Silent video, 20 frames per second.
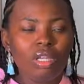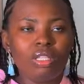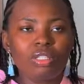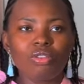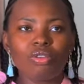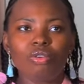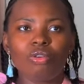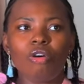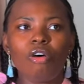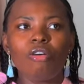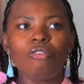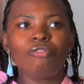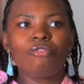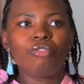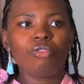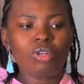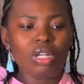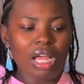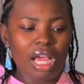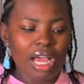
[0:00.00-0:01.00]
So
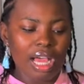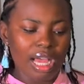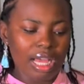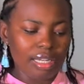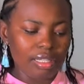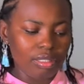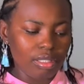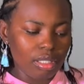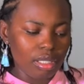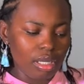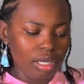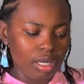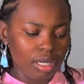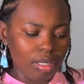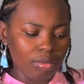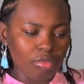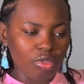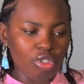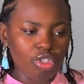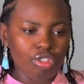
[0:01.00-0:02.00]
food and
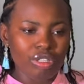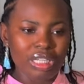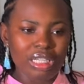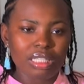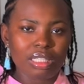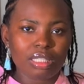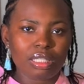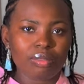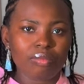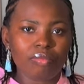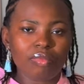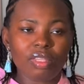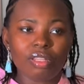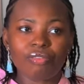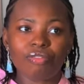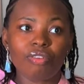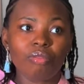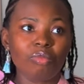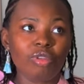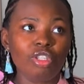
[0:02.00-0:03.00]
drinks,
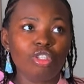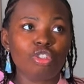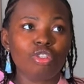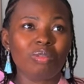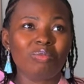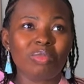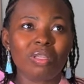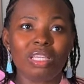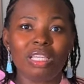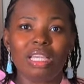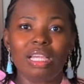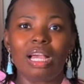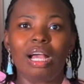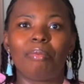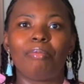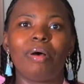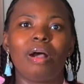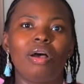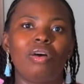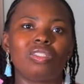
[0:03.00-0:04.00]
for me, should be
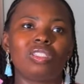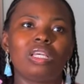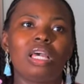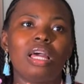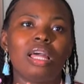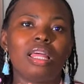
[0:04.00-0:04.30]
about